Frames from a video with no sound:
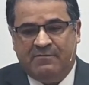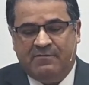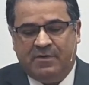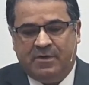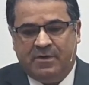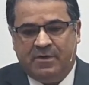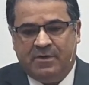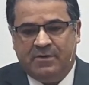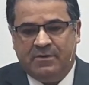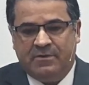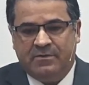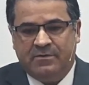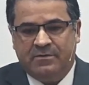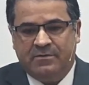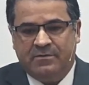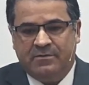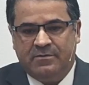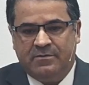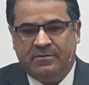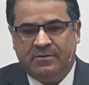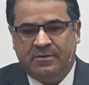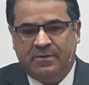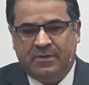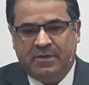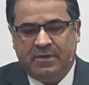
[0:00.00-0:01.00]
But when
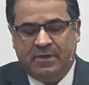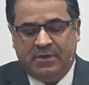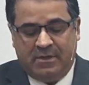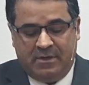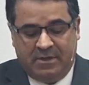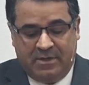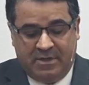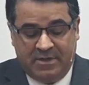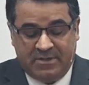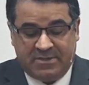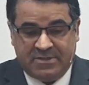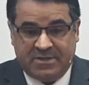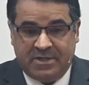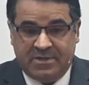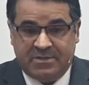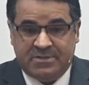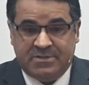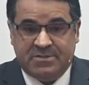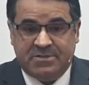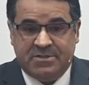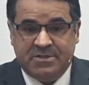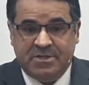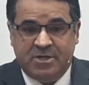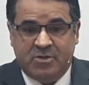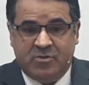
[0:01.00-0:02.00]
Adam and Eve,
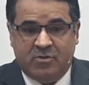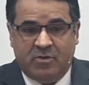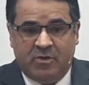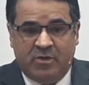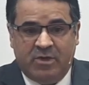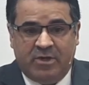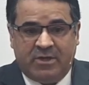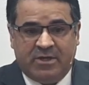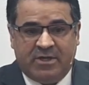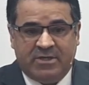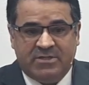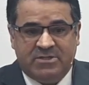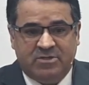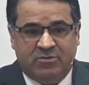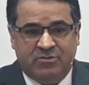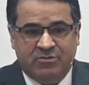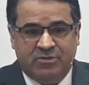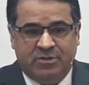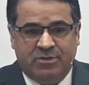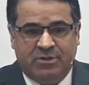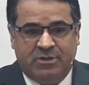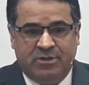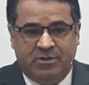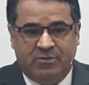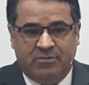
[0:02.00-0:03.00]
they
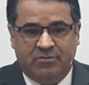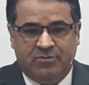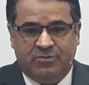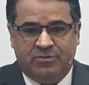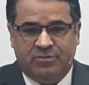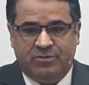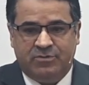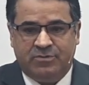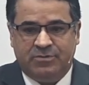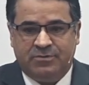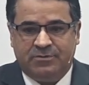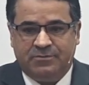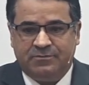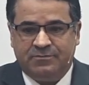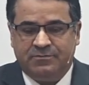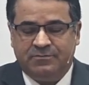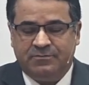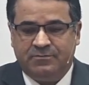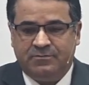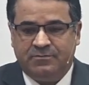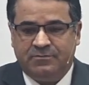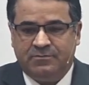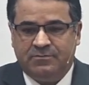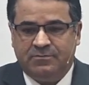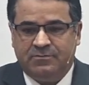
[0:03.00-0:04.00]
forgot the instruction
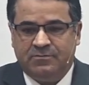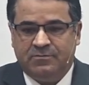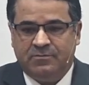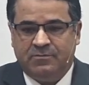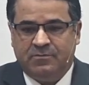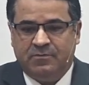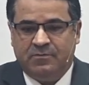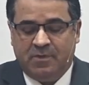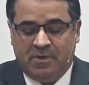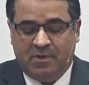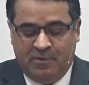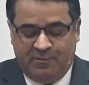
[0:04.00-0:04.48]
from God,